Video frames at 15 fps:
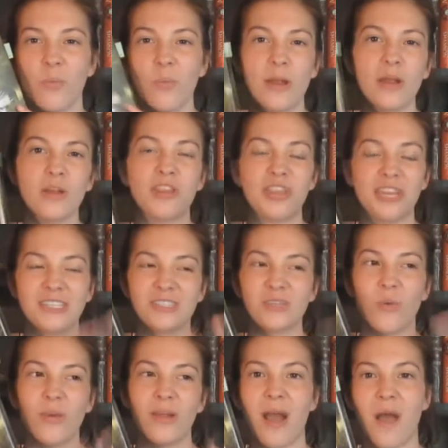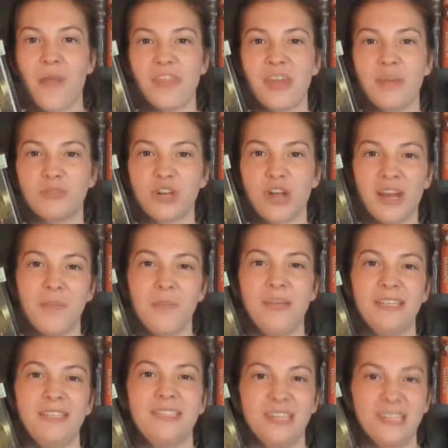weird things going on that I'm trying to
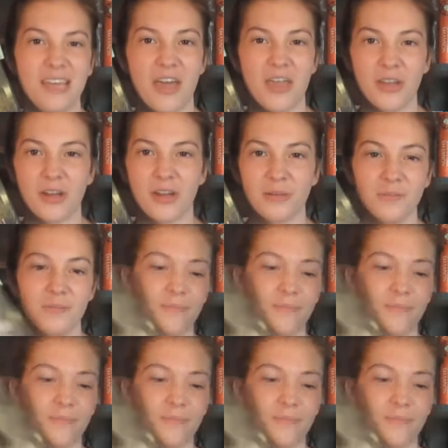piece together.